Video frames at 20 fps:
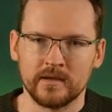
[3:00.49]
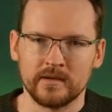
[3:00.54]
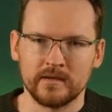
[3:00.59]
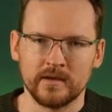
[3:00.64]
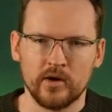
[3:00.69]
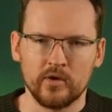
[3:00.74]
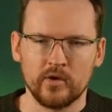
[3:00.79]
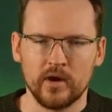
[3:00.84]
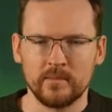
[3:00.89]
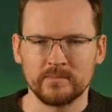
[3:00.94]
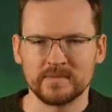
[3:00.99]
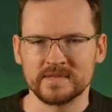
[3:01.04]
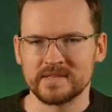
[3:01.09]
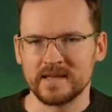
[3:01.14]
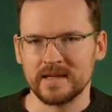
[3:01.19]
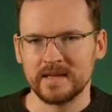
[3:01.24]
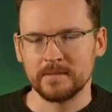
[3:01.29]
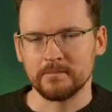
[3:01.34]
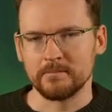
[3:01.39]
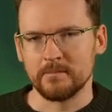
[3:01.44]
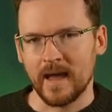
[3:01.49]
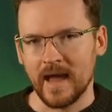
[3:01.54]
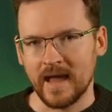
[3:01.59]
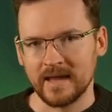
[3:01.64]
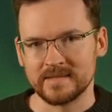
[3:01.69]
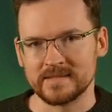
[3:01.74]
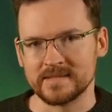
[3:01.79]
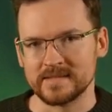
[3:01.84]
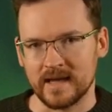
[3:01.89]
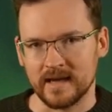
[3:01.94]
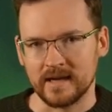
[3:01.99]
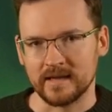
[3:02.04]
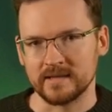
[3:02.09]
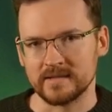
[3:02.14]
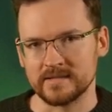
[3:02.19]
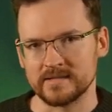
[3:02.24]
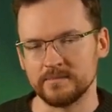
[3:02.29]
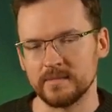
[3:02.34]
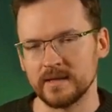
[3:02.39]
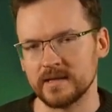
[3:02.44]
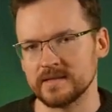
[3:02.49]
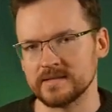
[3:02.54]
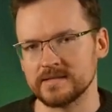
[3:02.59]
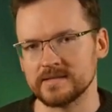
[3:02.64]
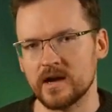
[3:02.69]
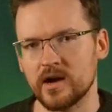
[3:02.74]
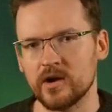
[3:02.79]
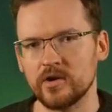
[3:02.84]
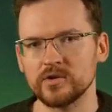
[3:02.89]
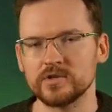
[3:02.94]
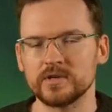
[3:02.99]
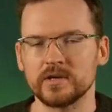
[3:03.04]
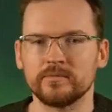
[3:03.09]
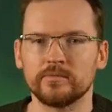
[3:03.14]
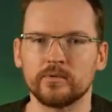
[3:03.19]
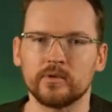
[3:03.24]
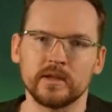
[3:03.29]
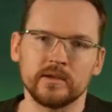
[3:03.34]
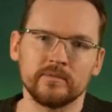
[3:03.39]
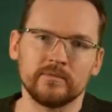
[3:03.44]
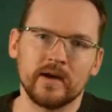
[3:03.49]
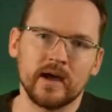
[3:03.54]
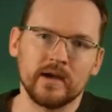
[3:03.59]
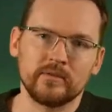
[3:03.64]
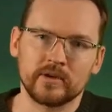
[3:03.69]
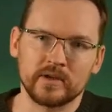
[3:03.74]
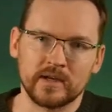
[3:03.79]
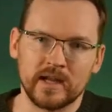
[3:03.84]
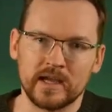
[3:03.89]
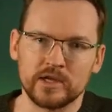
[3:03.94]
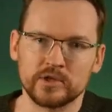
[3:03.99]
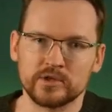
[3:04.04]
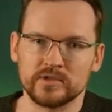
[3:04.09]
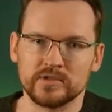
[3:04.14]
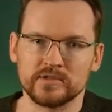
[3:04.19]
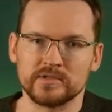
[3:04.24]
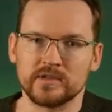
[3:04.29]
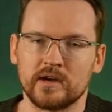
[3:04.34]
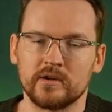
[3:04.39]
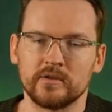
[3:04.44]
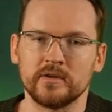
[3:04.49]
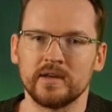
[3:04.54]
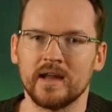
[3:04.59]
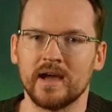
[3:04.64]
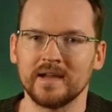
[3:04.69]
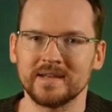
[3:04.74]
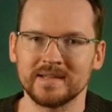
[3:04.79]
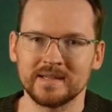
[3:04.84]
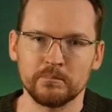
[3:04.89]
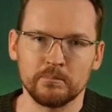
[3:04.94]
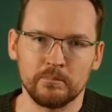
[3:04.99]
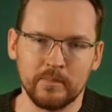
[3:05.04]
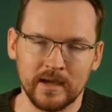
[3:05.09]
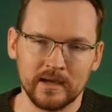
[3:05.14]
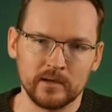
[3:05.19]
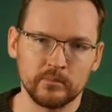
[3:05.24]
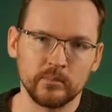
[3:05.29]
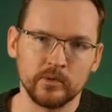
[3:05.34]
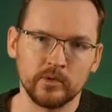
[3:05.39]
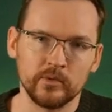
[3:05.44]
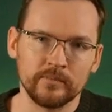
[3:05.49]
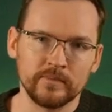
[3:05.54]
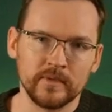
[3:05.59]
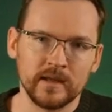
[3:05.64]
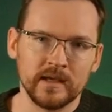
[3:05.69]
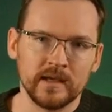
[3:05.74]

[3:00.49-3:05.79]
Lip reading: Now, I'm saying mad scientist because RJ45 connections not impeccable.